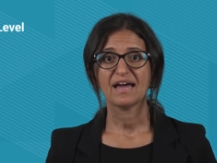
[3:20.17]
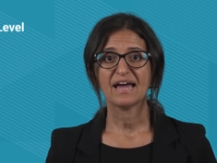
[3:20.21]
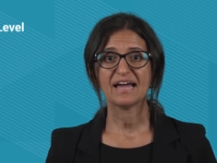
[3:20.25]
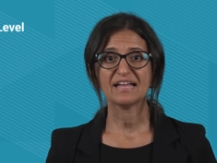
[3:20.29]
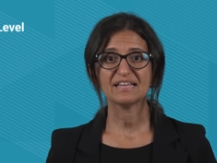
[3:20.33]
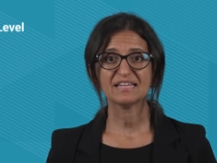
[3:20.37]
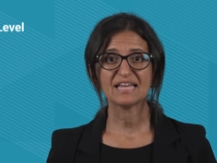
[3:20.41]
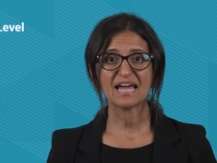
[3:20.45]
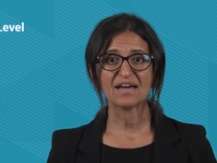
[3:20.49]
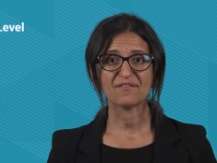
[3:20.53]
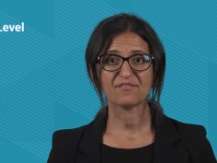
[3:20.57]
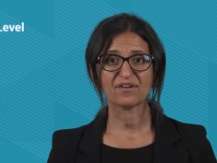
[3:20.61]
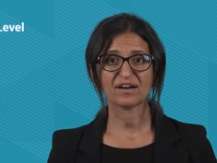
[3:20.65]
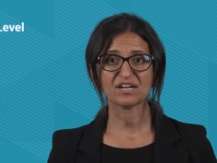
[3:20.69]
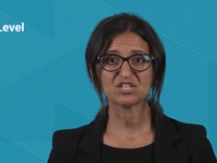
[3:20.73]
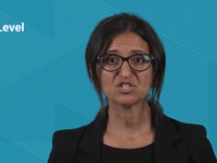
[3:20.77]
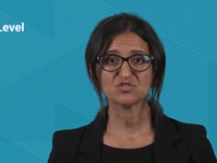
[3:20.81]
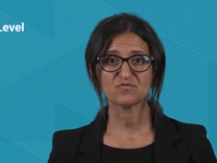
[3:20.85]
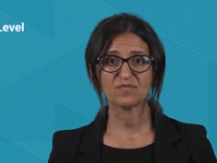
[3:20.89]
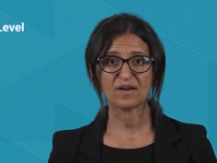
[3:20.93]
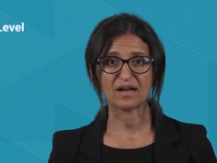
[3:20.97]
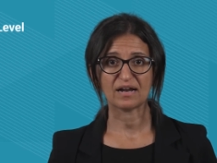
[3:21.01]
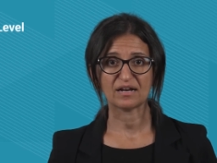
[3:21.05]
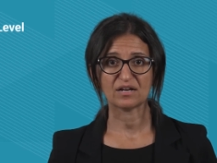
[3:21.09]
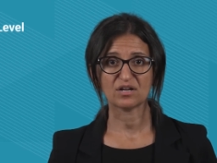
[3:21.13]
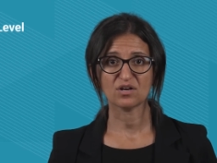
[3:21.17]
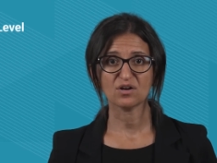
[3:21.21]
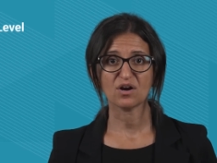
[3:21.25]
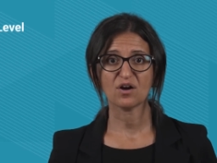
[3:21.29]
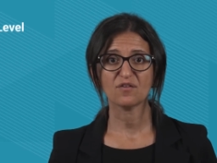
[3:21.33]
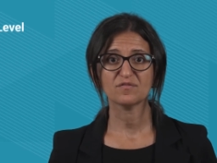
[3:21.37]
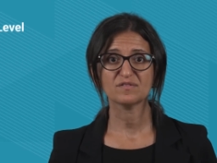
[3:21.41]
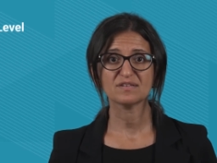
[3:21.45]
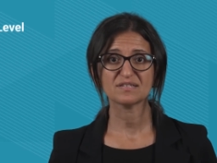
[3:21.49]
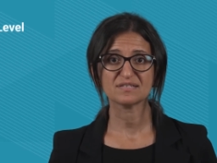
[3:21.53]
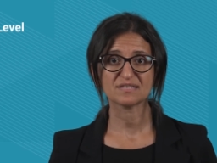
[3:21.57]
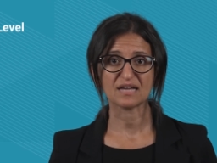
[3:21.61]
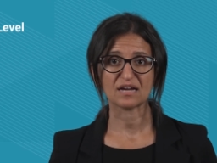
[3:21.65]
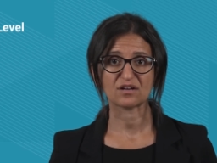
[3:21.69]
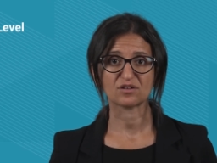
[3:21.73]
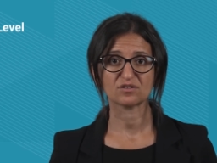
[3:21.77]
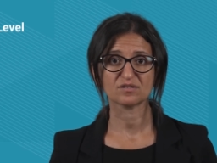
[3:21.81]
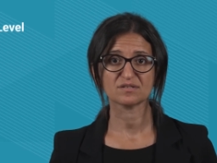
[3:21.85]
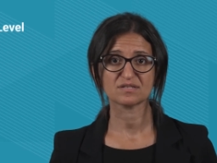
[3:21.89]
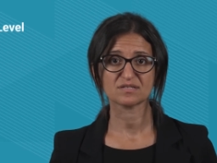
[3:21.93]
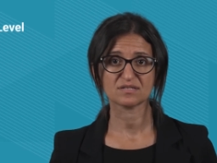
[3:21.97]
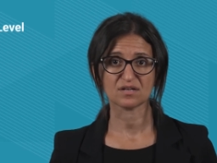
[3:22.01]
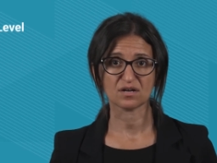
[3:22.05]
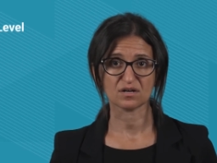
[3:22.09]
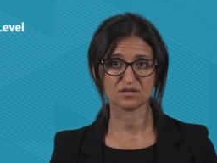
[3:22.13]
and the average value of the cycle
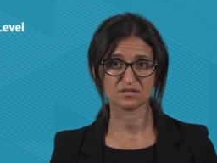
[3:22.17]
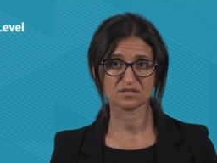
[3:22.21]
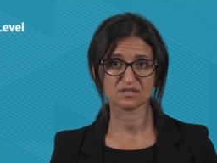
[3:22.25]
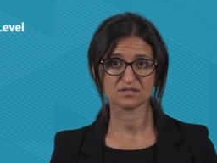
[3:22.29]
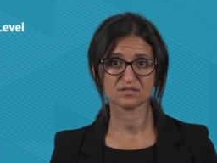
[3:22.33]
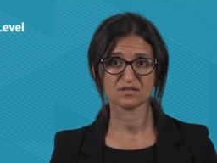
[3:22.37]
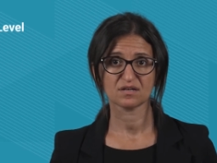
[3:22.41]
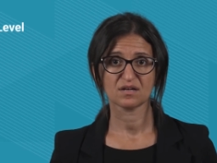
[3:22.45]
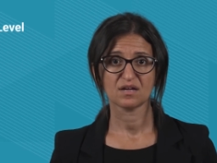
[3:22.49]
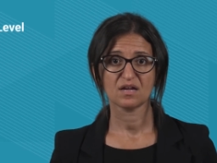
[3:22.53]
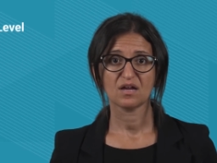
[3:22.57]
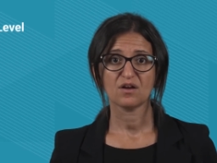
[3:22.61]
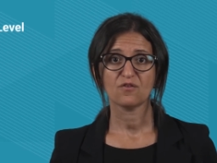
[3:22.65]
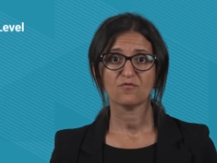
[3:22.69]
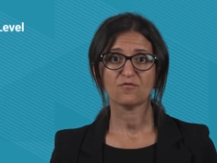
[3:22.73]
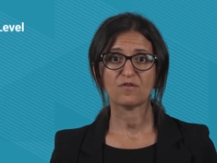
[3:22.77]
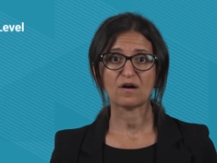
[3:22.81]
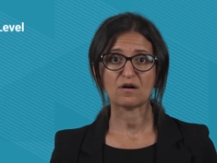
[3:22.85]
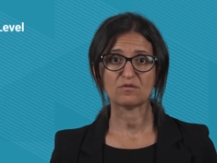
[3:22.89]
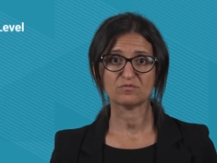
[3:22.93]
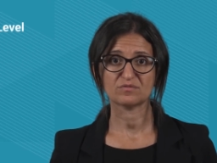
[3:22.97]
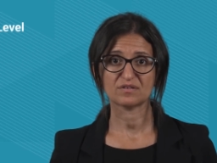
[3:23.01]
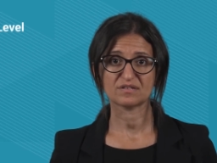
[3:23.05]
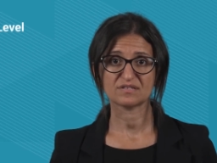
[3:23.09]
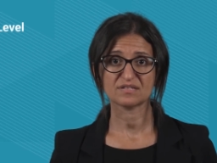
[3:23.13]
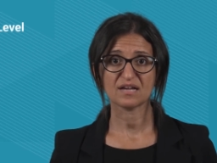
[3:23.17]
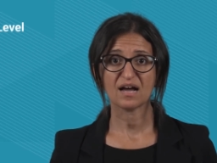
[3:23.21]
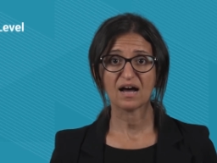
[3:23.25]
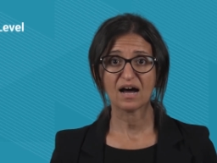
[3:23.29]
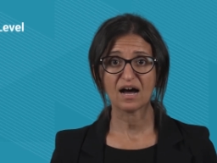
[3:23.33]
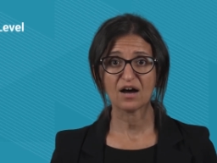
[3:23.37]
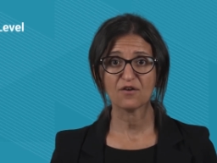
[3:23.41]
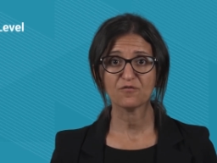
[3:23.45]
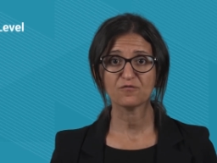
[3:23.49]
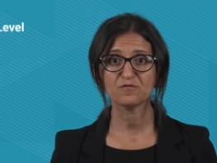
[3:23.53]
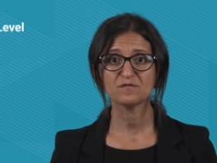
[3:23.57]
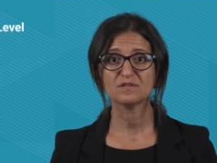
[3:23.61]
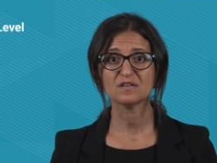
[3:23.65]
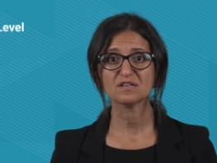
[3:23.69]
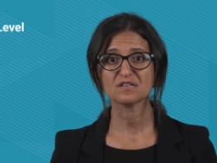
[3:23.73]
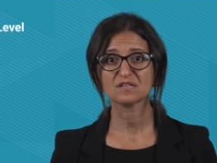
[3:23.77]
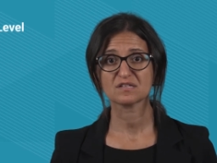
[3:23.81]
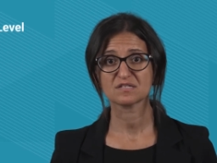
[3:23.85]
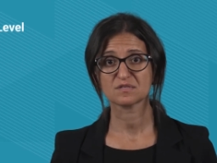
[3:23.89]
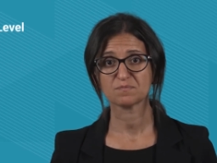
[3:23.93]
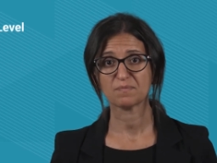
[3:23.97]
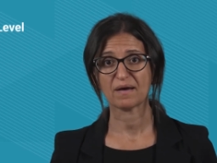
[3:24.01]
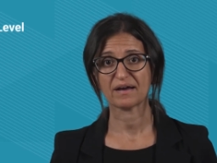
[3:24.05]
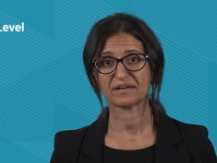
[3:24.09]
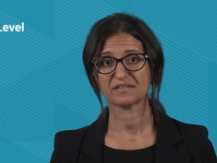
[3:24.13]
stocks, found as half the
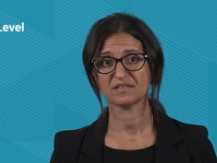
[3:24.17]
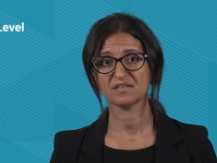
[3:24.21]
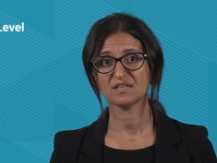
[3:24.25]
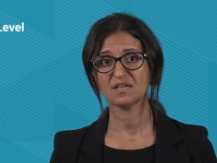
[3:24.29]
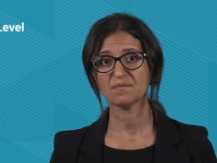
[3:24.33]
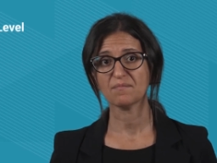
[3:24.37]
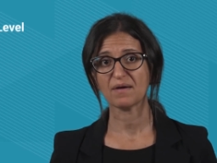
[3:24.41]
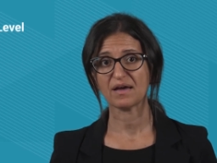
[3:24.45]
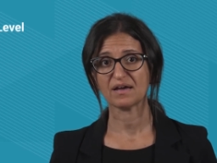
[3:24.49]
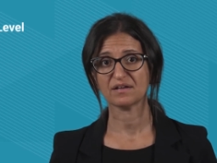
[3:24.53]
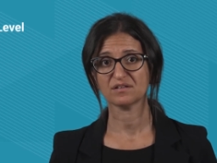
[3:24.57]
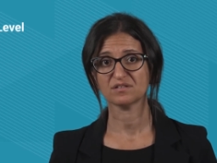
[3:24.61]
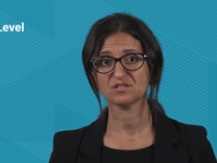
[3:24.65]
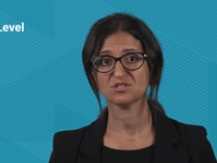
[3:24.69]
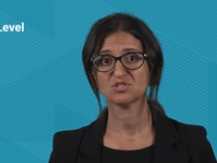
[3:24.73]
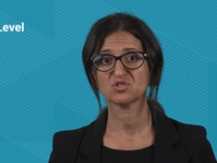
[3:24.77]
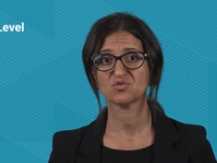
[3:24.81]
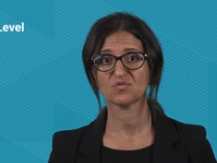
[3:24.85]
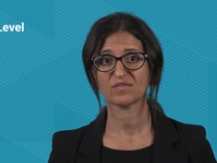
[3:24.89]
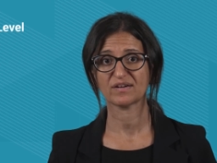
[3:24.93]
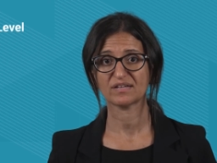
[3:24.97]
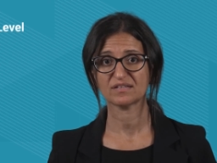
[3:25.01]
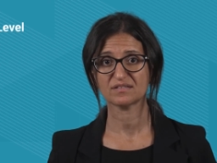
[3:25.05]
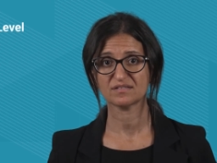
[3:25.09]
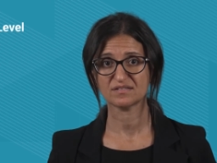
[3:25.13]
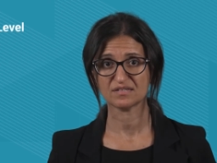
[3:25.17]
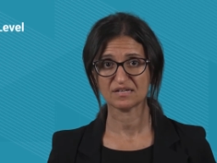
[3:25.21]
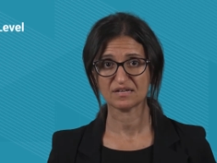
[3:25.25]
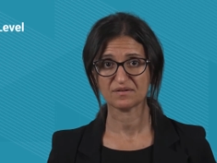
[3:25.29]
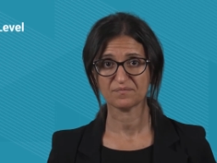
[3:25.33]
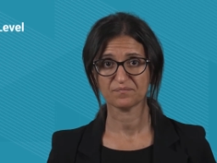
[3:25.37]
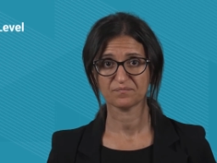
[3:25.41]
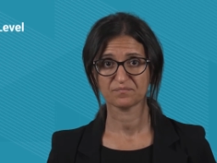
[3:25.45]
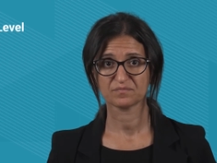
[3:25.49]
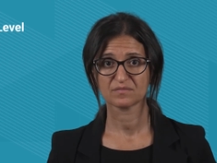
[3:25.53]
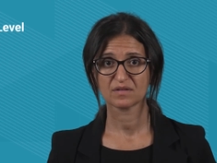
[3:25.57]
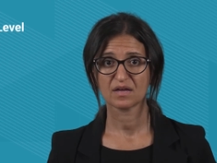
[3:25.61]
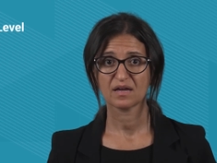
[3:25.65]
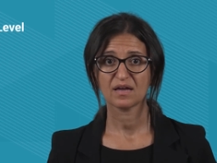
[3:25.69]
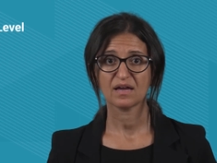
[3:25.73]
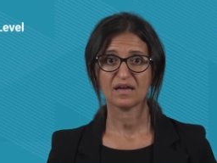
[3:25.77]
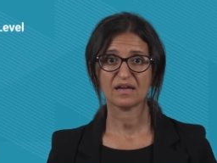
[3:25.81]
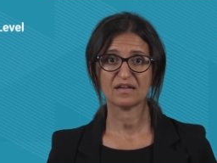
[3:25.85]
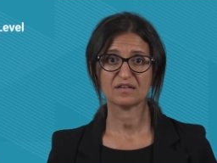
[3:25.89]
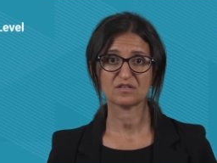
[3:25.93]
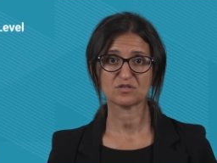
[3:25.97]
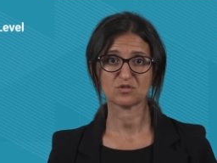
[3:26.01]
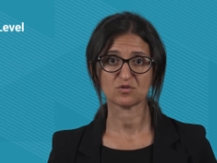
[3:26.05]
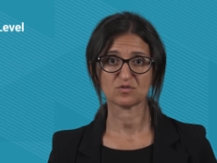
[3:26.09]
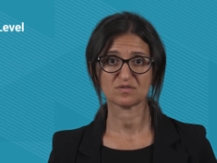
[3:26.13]
expected demand during T,
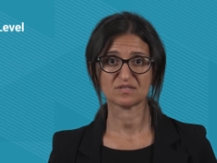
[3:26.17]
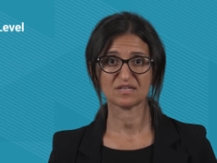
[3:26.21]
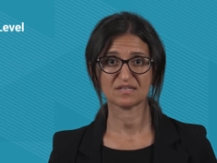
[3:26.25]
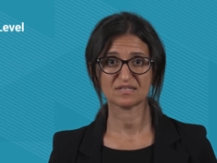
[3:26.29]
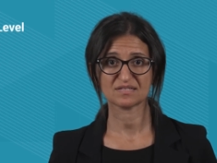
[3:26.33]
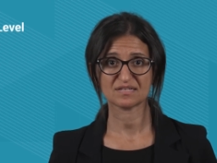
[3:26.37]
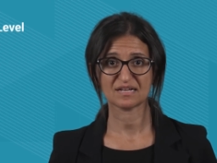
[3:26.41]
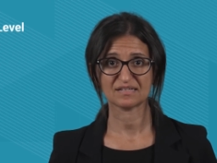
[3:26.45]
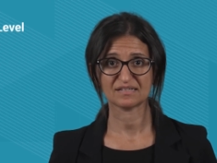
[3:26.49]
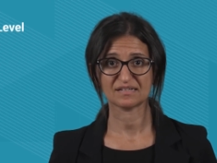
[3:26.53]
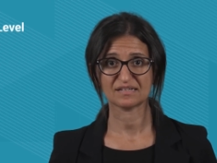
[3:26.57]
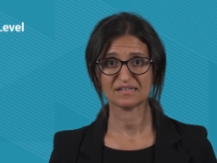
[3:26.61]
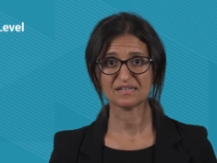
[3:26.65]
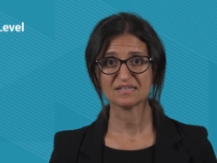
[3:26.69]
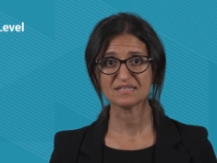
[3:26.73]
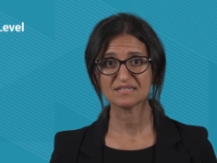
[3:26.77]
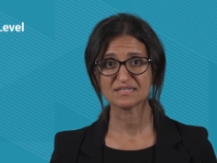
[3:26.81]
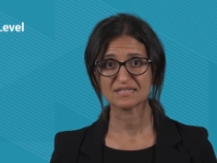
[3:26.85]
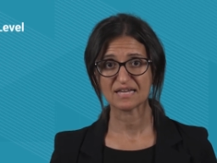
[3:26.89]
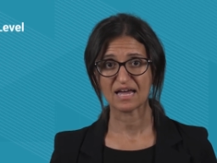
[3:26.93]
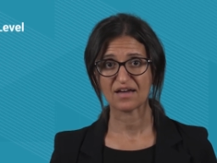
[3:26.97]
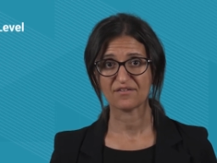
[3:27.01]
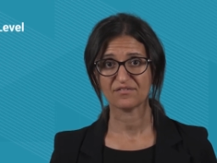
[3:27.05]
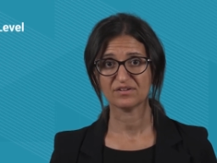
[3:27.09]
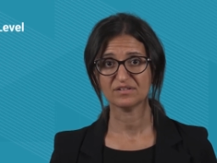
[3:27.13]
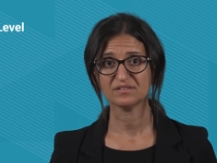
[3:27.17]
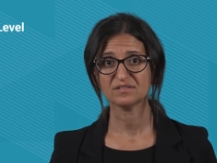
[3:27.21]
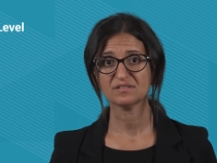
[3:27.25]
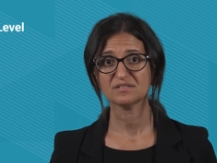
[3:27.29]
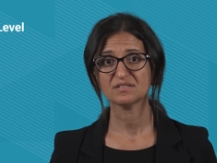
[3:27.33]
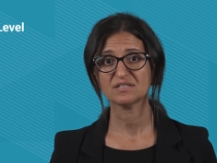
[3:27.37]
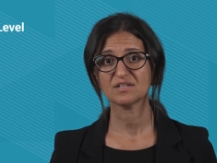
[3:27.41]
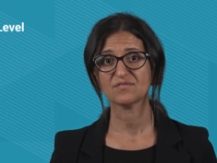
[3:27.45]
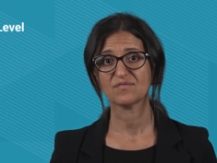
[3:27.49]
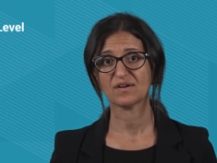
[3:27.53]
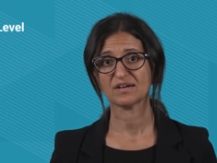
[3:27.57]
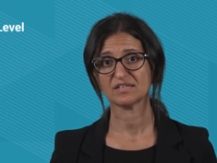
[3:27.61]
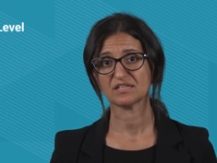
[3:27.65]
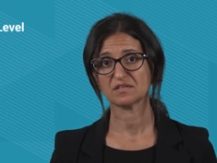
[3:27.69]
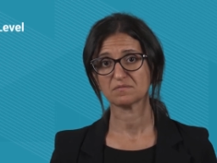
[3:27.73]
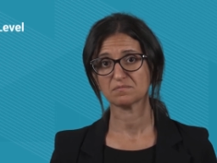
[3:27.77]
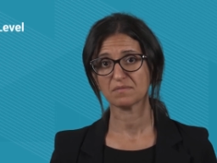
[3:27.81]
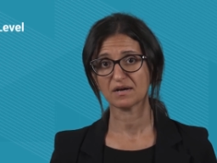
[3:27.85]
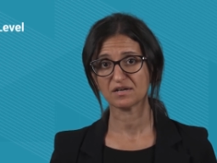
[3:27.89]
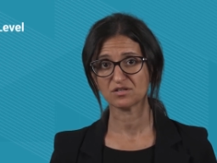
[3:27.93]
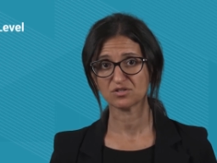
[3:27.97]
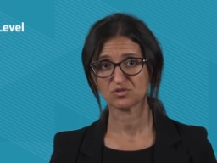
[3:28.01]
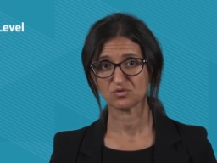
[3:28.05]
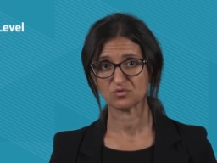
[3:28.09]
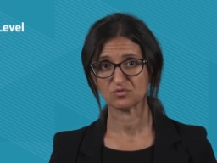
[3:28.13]
and so 607 divided
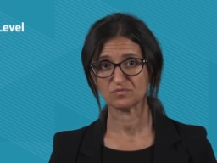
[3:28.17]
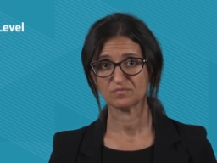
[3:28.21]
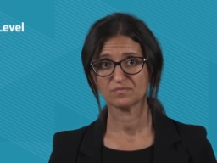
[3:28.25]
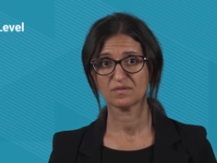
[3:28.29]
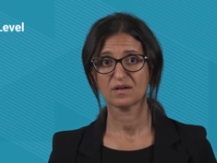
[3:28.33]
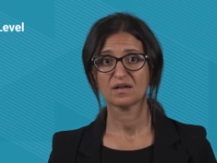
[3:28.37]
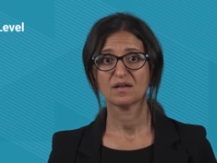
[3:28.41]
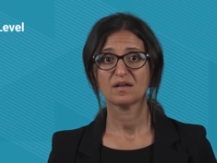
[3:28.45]
by 2.